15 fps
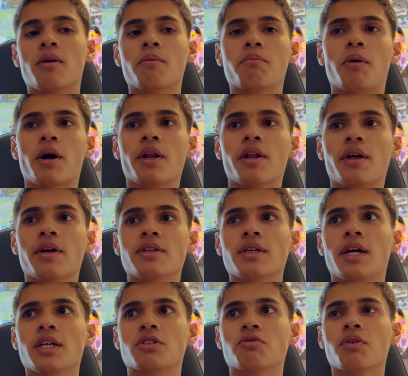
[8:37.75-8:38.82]
But
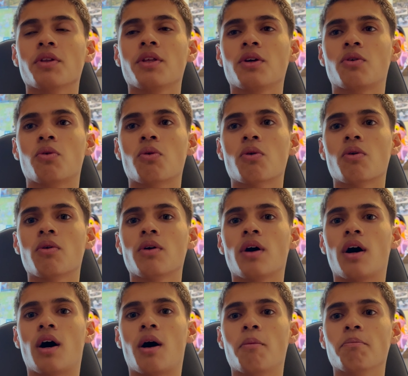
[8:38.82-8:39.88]
it's really cool.
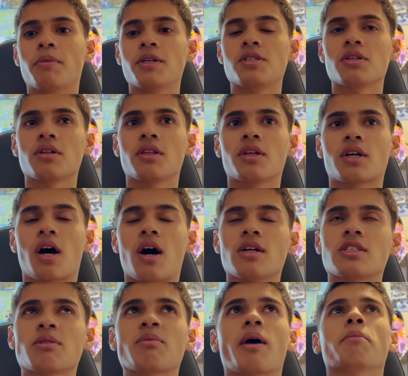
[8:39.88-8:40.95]
Basically, the
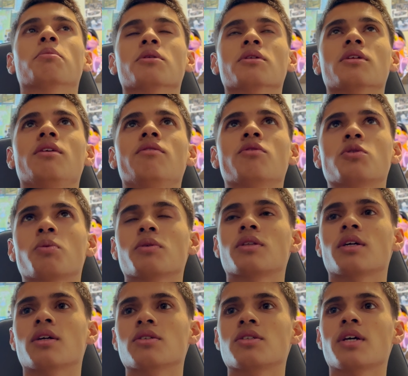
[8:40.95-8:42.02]
concept, I believe, is what
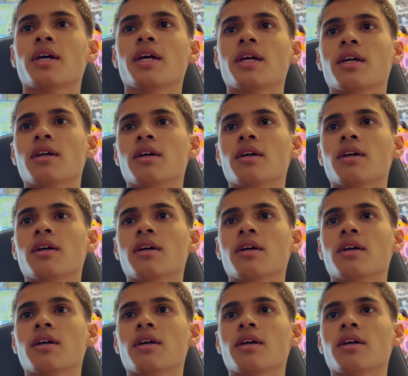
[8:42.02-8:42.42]
they're saying